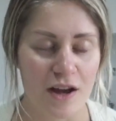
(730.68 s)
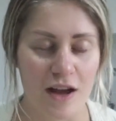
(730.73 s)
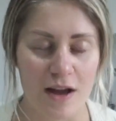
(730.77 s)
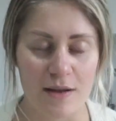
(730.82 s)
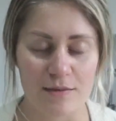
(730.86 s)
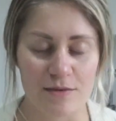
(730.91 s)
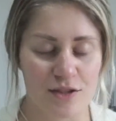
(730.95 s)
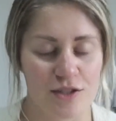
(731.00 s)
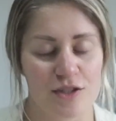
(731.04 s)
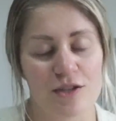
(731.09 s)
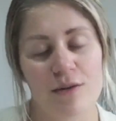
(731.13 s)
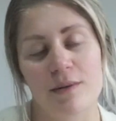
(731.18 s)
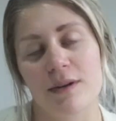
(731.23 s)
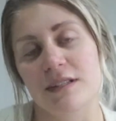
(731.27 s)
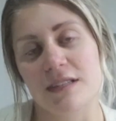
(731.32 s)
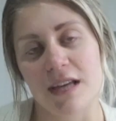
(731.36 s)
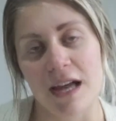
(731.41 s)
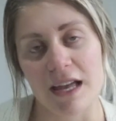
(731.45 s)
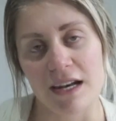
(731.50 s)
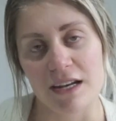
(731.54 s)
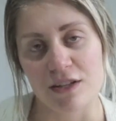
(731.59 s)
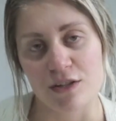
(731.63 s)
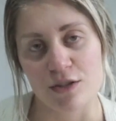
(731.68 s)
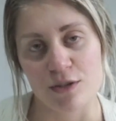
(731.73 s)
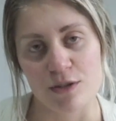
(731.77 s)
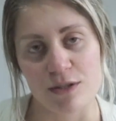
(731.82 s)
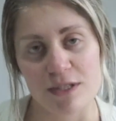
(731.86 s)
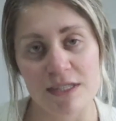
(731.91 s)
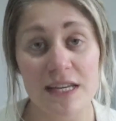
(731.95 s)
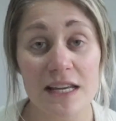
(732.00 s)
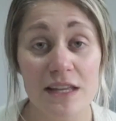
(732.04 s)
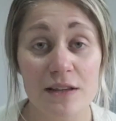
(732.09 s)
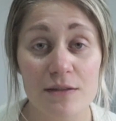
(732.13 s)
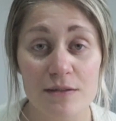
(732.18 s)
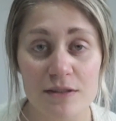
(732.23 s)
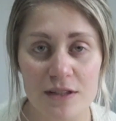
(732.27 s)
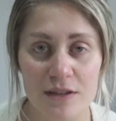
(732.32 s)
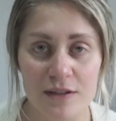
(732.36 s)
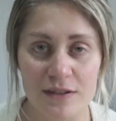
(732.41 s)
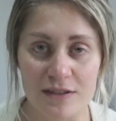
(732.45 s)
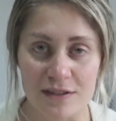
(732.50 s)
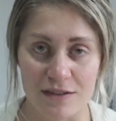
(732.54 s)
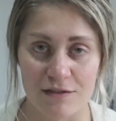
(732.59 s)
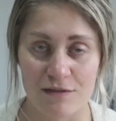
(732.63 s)
I'm just so excited to see the
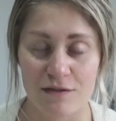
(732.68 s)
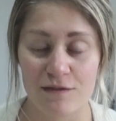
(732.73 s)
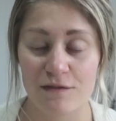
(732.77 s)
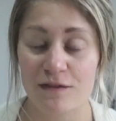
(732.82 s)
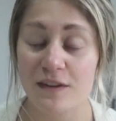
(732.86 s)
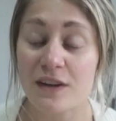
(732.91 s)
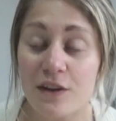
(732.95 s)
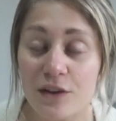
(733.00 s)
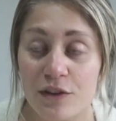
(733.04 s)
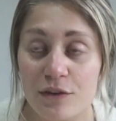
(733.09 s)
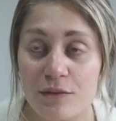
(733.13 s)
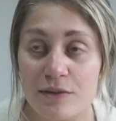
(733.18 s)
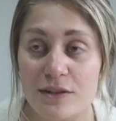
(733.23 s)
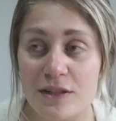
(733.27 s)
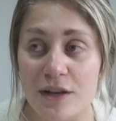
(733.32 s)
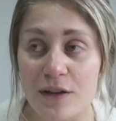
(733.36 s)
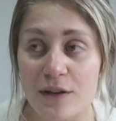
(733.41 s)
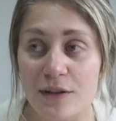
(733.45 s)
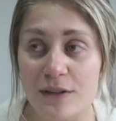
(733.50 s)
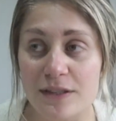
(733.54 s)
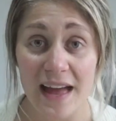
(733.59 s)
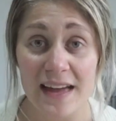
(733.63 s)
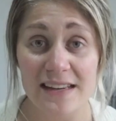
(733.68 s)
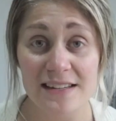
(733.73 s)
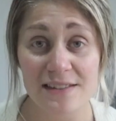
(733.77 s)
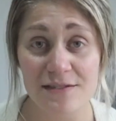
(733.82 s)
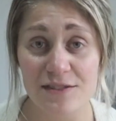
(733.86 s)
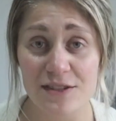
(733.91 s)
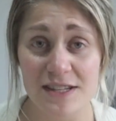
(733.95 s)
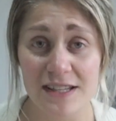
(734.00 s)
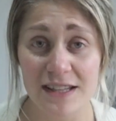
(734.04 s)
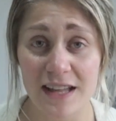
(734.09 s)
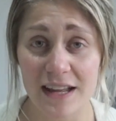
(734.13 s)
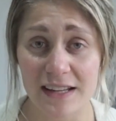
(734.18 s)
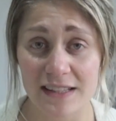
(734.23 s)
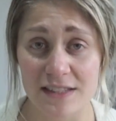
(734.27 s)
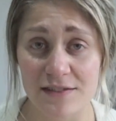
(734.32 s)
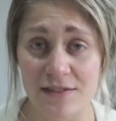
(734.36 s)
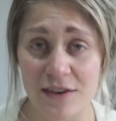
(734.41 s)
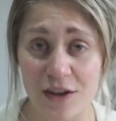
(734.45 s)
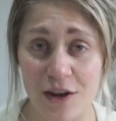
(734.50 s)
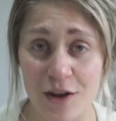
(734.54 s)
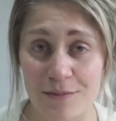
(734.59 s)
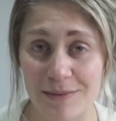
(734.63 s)
results and feel the results. And if you did like this
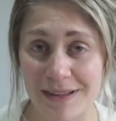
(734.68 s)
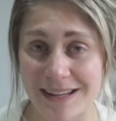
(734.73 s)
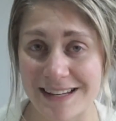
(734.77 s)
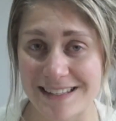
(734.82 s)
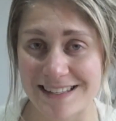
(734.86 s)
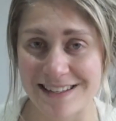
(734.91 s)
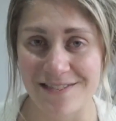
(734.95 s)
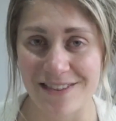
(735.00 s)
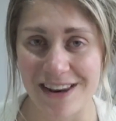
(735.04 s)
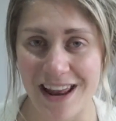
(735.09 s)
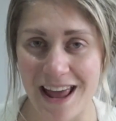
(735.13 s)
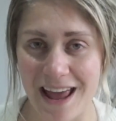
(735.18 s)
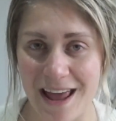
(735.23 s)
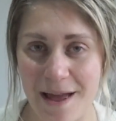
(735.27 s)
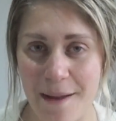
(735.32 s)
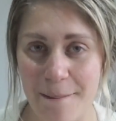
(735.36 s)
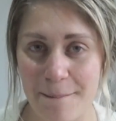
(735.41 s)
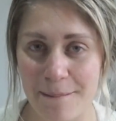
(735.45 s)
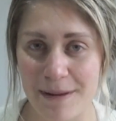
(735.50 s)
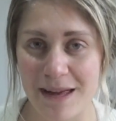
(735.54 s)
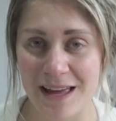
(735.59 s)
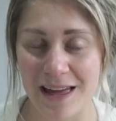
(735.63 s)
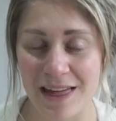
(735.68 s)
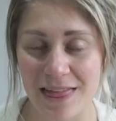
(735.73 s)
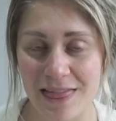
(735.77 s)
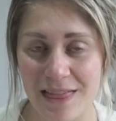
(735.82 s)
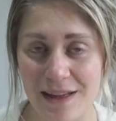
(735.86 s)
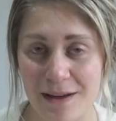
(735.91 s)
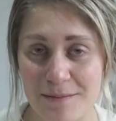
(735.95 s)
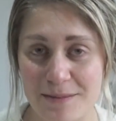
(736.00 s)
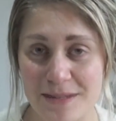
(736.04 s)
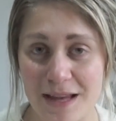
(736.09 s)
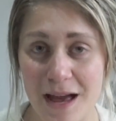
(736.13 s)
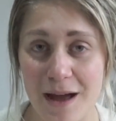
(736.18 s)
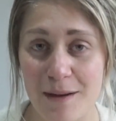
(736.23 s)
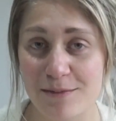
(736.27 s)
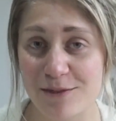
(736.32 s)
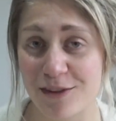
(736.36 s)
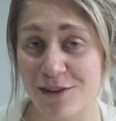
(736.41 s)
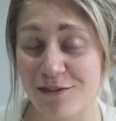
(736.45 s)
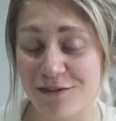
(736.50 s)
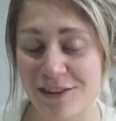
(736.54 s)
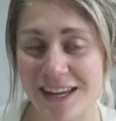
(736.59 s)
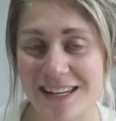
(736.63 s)
video, please give it a big thumbs up.
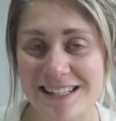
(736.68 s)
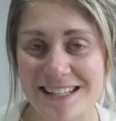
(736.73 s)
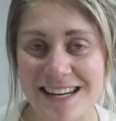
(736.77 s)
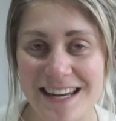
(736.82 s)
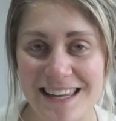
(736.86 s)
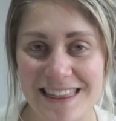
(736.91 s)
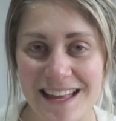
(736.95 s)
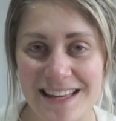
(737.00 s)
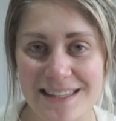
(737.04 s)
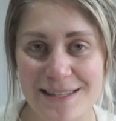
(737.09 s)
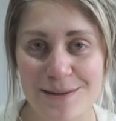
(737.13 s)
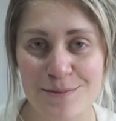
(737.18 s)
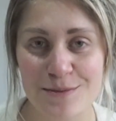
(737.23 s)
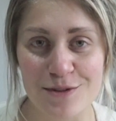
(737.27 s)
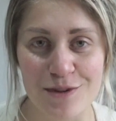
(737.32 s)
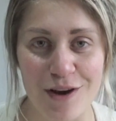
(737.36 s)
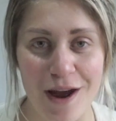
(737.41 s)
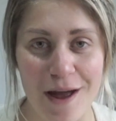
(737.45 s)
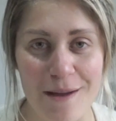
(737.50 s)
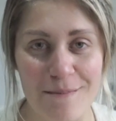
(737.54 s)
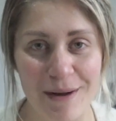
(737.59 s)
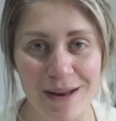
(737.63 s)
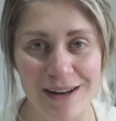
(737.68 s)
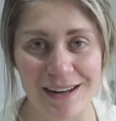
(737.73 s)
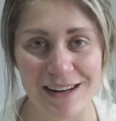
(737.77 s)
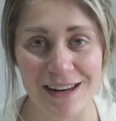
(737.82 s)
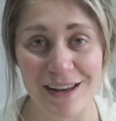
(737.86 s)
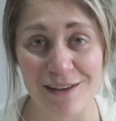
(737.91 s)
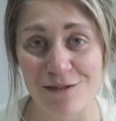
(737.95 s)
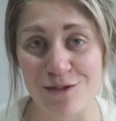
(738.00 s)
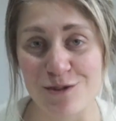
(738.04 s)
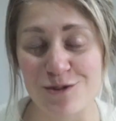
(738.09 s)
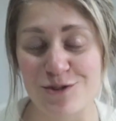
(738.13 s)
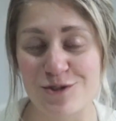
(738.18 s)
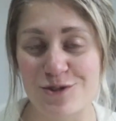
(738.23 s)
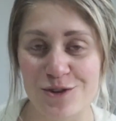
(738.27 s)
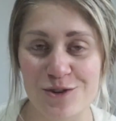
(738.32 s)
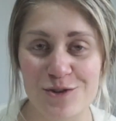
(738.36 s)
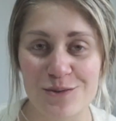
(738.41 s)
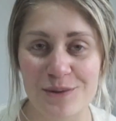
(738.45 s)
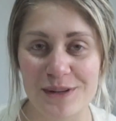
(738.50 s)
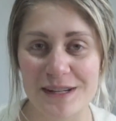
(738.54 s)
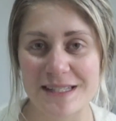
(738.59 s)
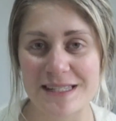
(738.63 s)
Don't forget to hit that subscribe button if you
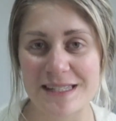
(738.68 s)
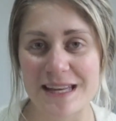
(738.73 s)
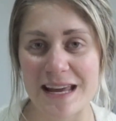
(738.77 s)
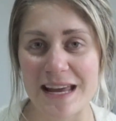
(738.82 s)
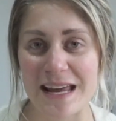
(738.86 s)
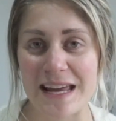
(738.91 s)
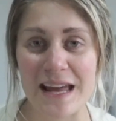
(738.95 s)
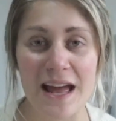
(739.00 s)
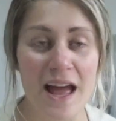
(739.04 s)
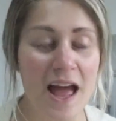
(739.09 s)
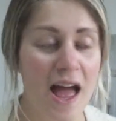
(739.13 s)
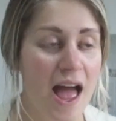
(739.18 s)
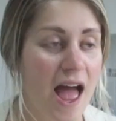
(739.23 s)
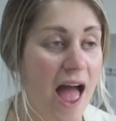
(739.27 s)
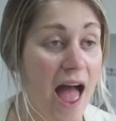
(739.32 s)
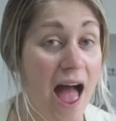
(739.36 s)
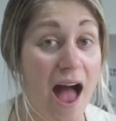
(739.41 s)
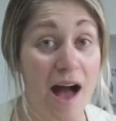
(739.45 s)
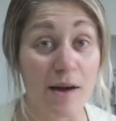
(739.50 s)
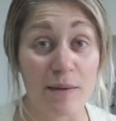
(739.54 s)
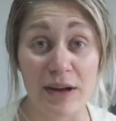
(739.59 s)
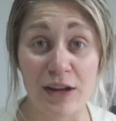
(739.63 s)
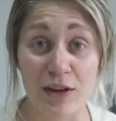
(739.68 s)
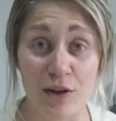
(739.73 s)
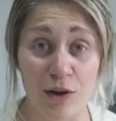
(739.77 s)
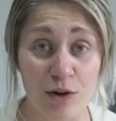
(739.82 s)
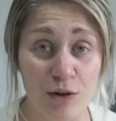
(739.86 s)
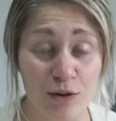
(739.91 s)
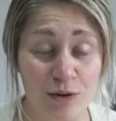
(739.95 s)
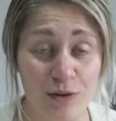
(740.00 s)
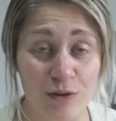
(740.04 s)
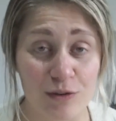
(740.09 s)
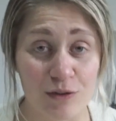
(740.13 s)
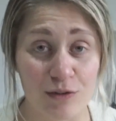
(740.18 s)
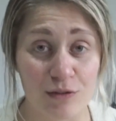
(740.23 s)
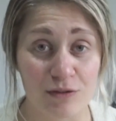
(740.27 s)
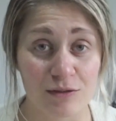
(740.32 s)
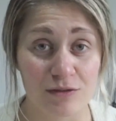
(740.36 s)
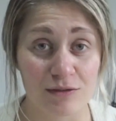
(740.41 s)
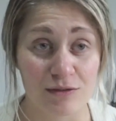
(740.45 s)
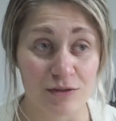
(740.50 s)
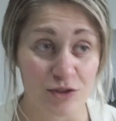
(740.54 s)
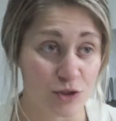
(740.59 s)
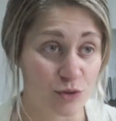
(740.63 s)
do want to see how I go
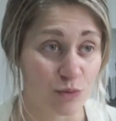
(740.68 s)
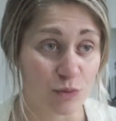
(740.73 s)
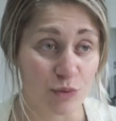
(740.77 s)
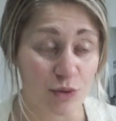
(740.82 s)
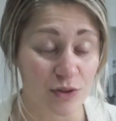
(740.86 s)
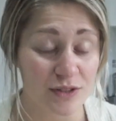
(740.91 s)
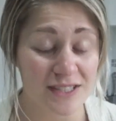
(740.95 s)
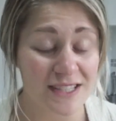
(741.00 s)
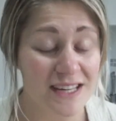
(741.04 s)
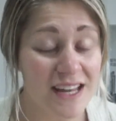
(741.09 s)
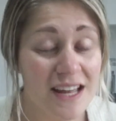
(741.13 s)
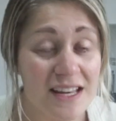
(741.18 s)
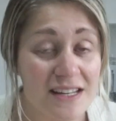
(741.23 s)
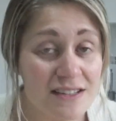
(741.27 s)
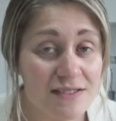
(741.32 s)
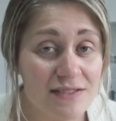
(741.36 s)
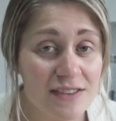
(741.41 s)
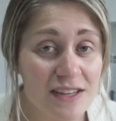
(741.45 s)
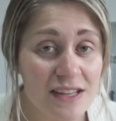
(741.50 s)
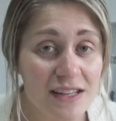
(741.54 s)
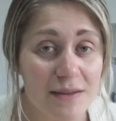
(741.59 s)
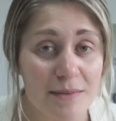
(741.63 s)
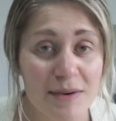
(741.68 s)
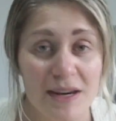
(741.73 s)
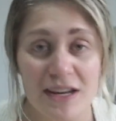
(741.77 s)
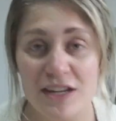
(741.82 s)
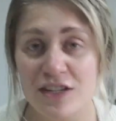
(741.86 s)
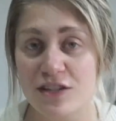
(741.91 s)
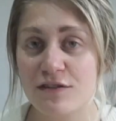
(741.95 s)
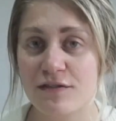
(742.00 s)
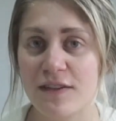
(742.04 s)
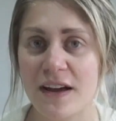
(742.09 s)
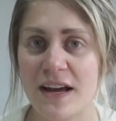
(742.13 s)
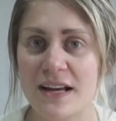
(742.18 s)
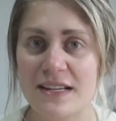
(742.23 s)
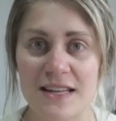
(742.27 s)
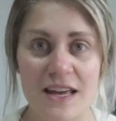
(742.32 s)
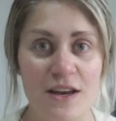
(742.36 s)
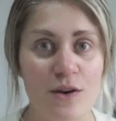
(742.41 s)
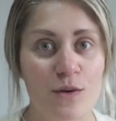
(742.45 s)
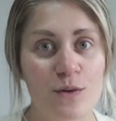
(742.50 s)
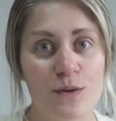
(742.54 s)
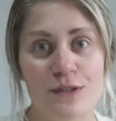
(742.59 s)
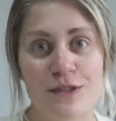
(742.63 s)
towards the end of the elimination phase,
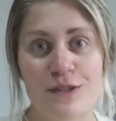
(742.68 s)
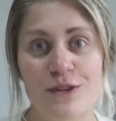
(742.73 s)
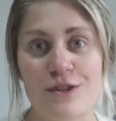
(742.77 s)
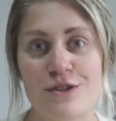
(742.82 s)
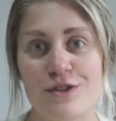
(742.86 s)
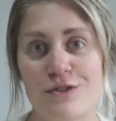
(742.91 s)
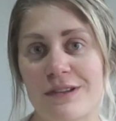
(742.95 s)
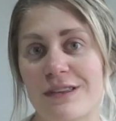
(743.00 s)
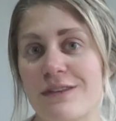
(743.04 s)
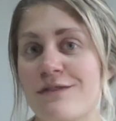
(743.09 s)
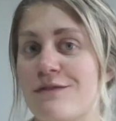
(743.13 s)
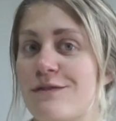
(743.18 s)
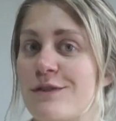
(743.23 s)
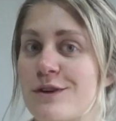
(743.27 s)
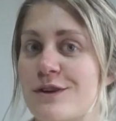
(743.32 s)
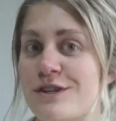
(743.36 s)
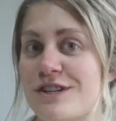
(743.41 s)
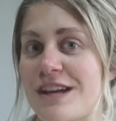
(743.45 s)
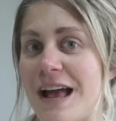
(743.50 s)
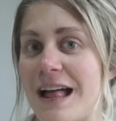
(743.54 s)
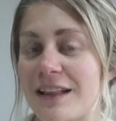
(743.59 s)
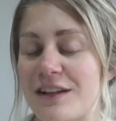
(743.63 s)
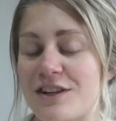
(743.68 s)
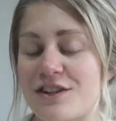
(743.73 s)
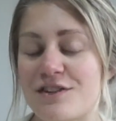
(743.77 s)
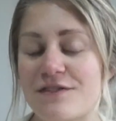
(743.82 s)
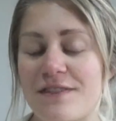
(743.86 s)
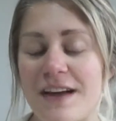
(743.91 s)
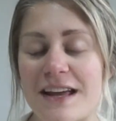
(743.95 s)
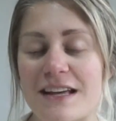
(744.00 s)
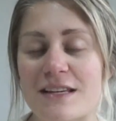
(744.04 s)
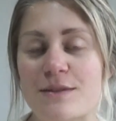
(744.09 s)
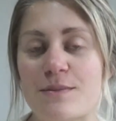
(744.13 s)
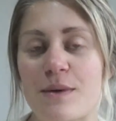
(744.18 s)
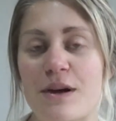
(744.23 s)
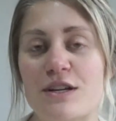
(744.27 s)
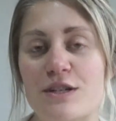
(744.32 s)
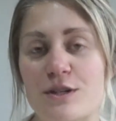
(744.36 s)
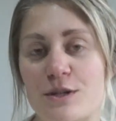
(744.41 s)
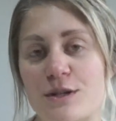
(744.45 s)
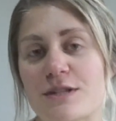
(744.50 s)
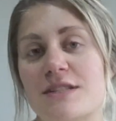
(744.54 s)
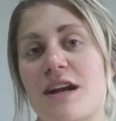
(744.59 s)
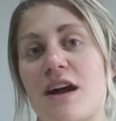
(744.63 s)
and also during the food challenge phase, where I
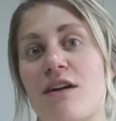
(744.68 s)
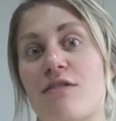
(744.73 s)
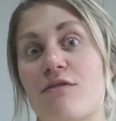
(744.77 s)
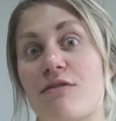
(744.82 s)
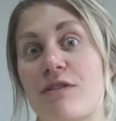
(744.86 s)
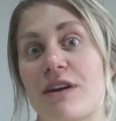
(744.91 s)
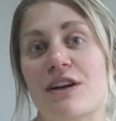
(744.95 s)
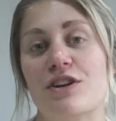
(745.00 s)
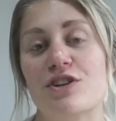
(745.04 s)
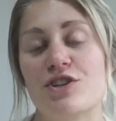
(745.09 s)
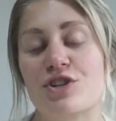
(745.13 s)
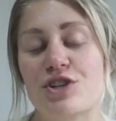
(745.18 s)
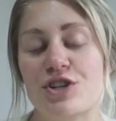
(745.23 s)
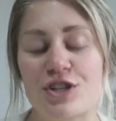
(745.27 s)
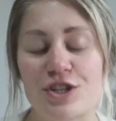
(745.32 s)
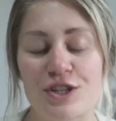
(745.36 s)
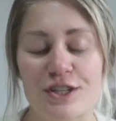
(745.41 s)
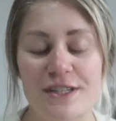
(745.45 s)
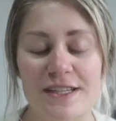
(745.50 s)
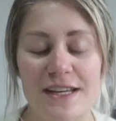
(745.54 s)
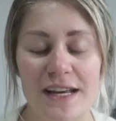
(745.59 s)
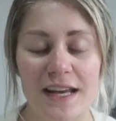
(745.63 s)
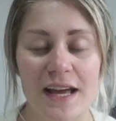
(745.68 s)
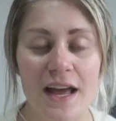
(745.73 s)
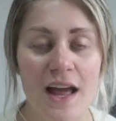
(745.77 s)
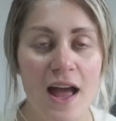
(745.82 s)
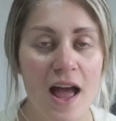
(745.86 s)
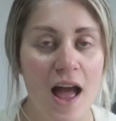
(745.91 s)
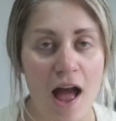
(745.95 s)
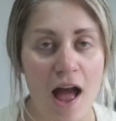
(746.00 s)
do start reintroducing